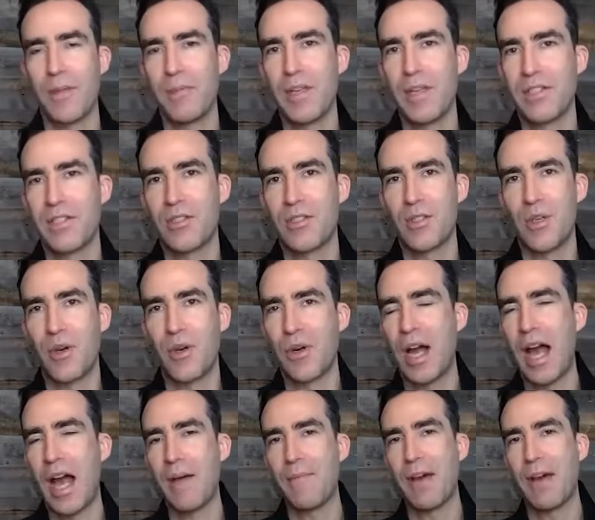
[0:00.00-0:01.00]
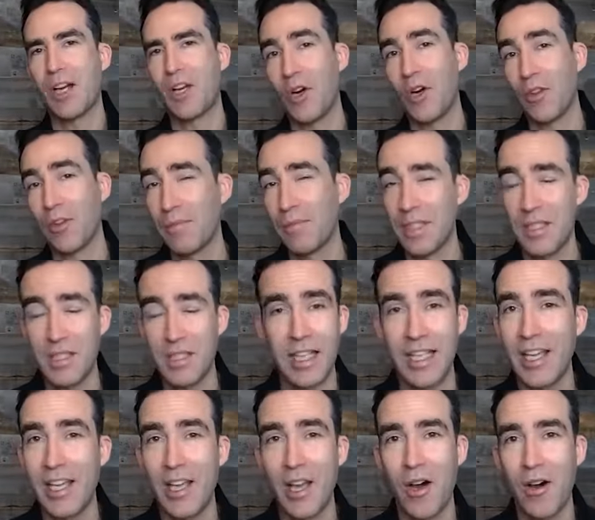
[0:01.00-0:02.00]
the business owner, I might call them the
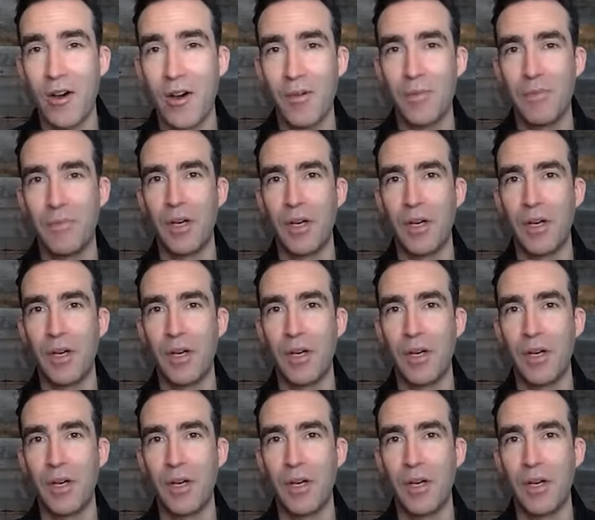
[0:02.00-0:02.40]
CEO,